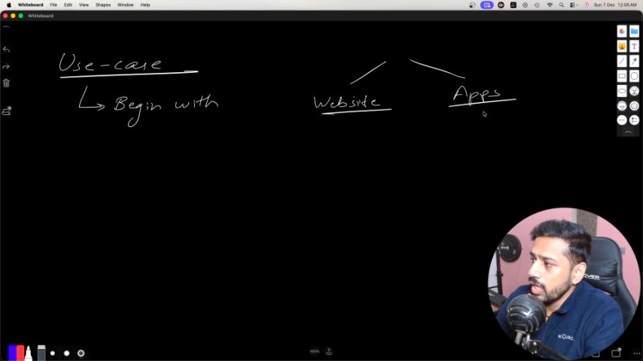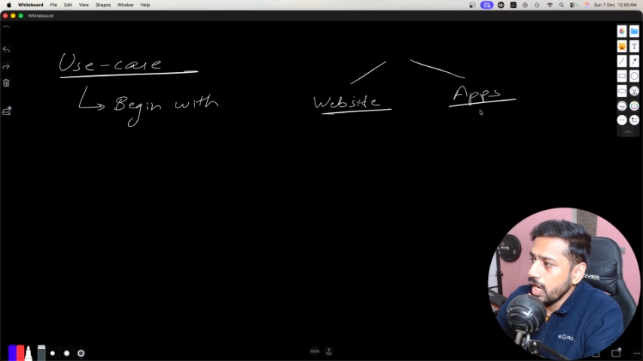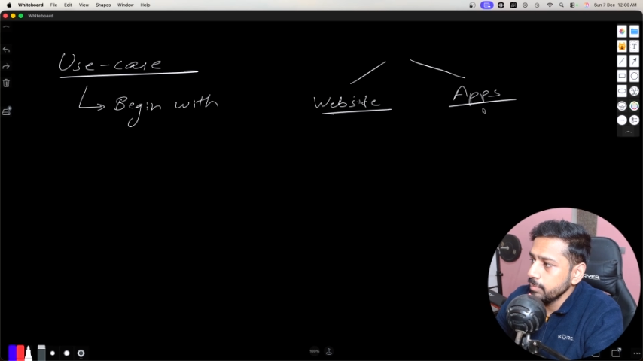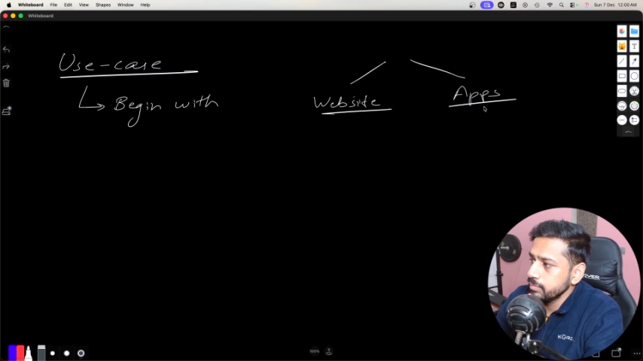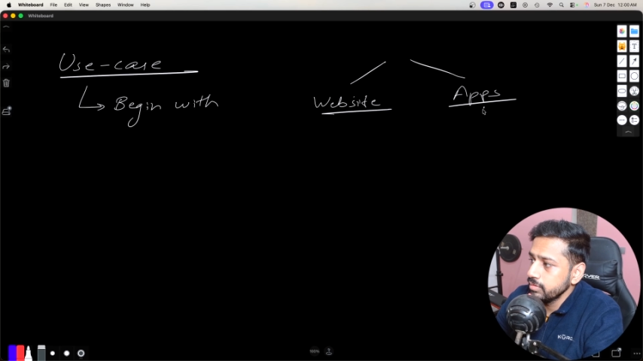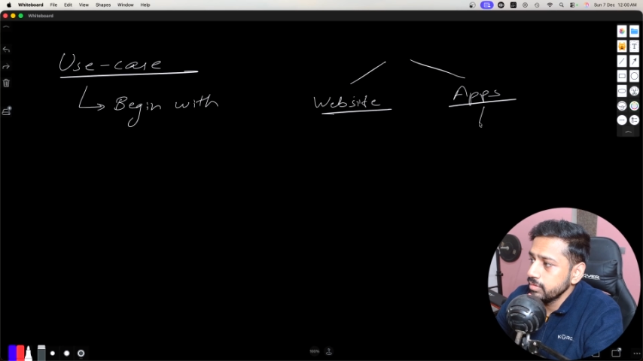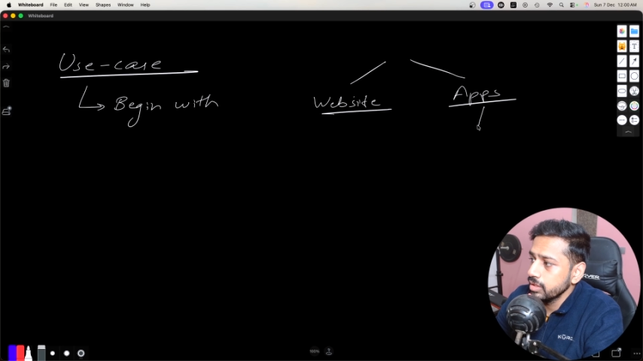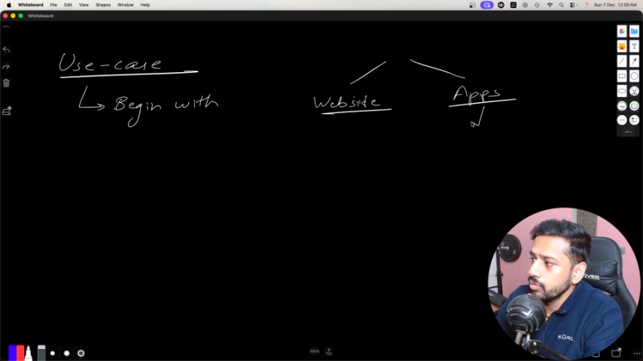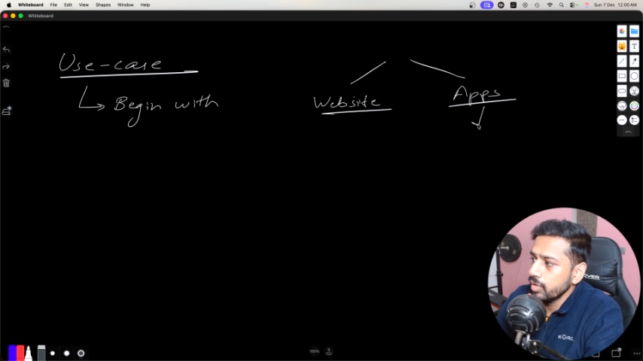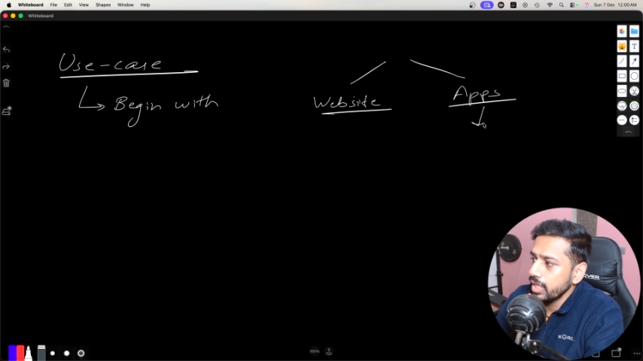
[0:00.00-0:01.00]
apps
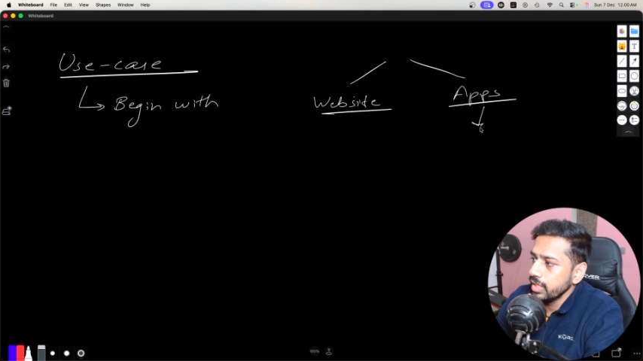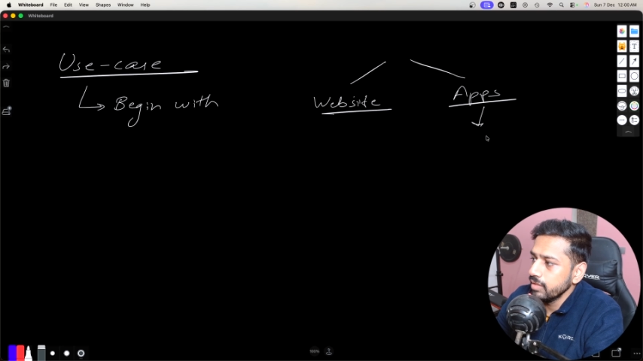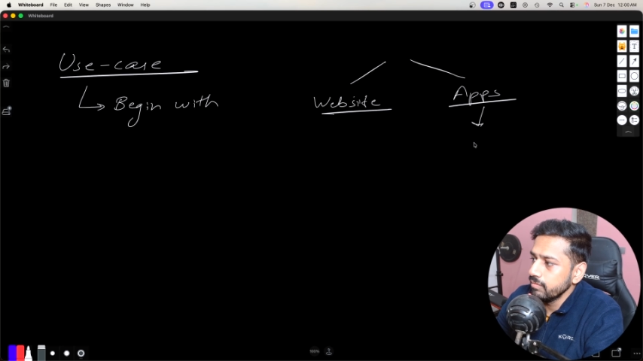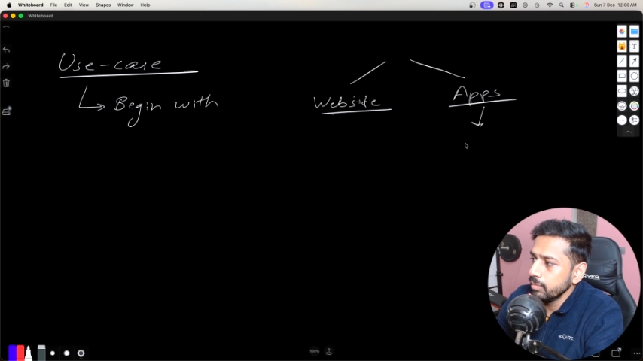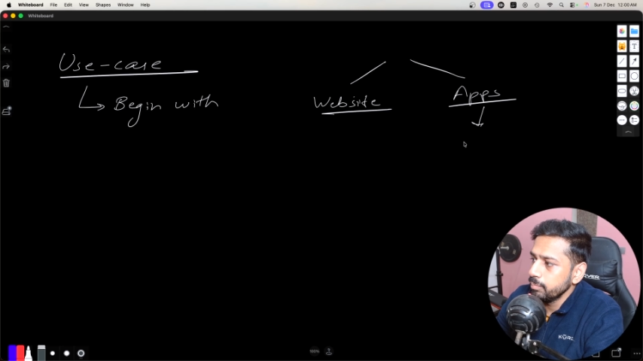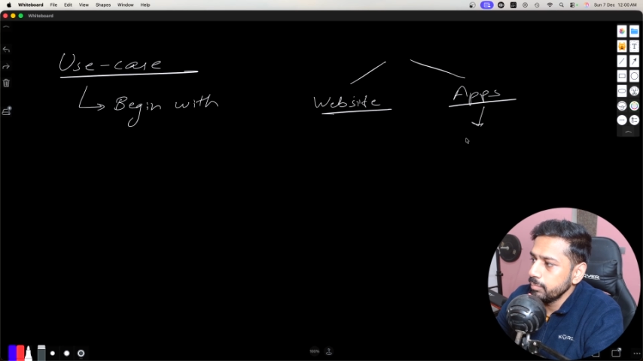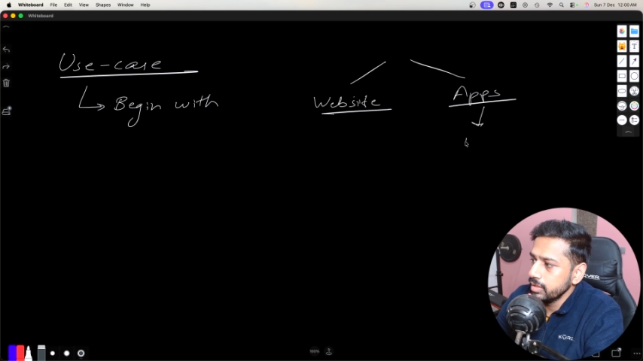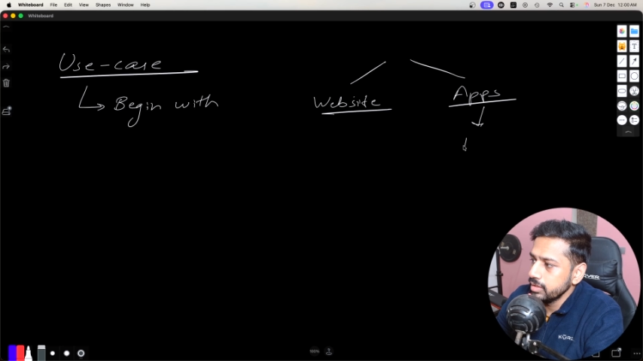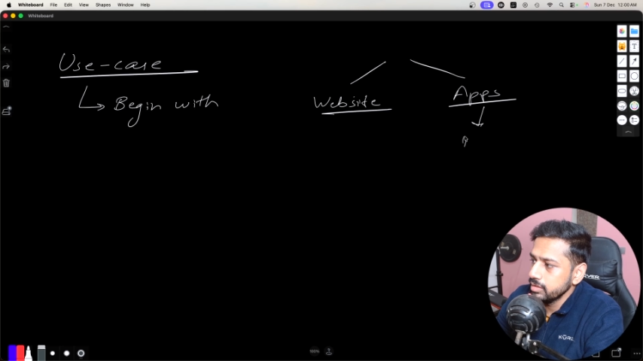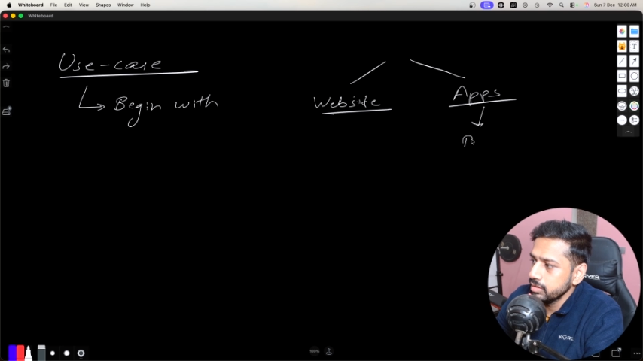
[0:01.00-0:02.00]
require
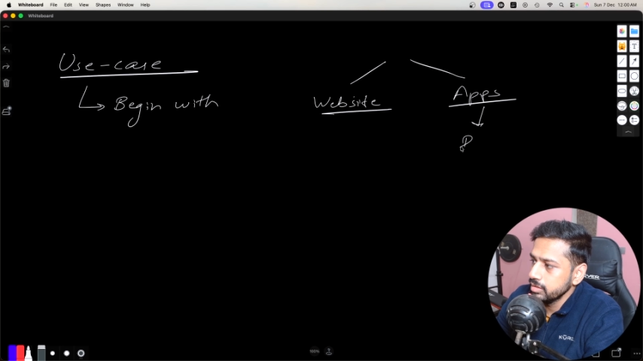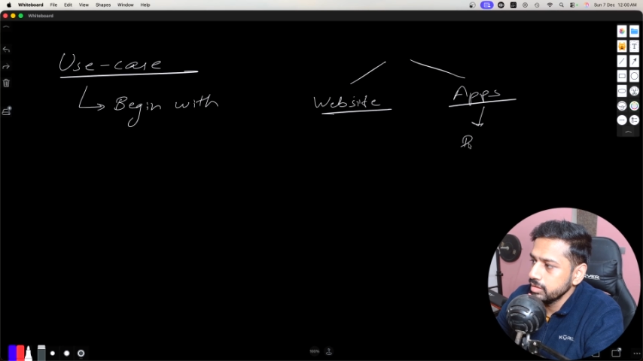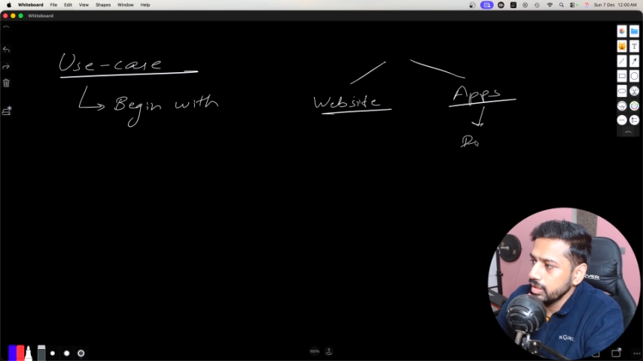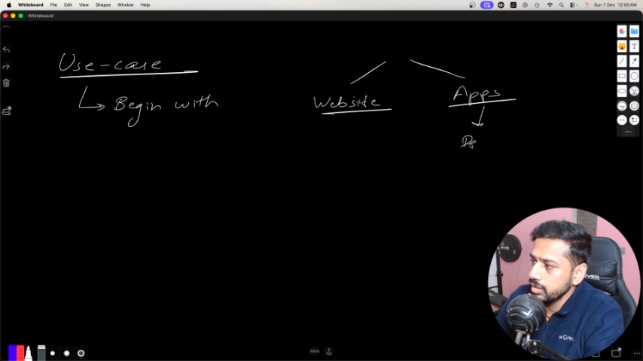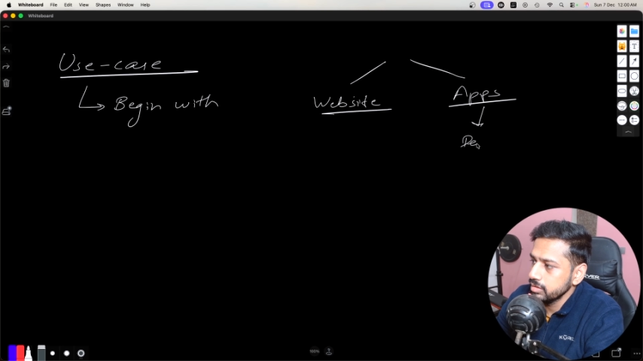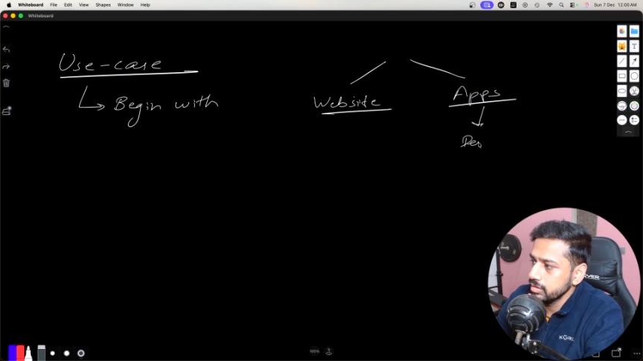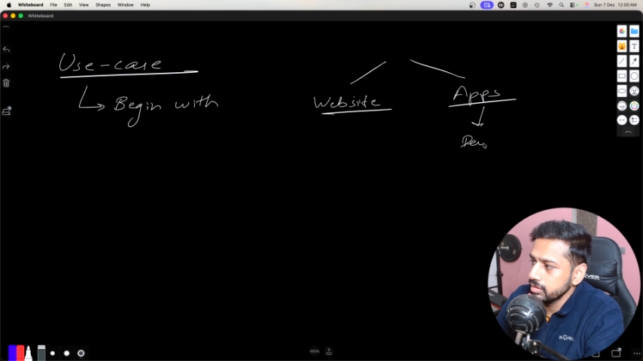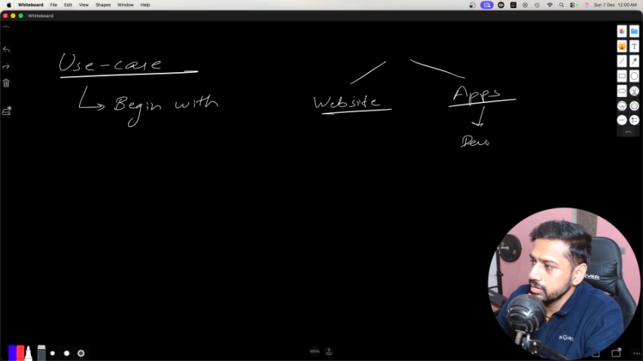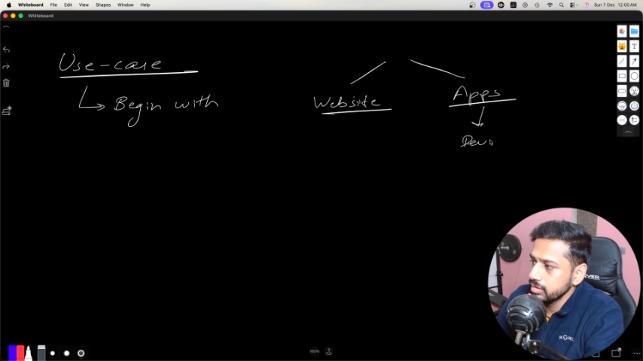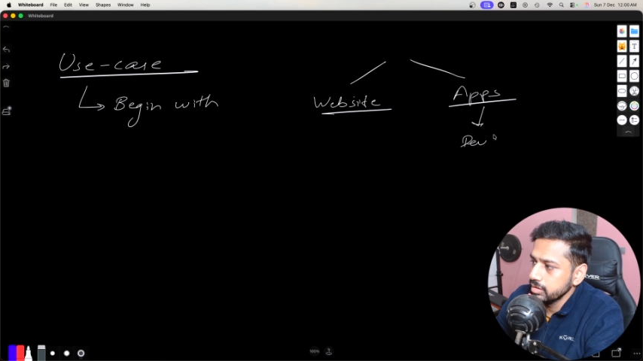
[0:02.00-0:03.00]
development, as in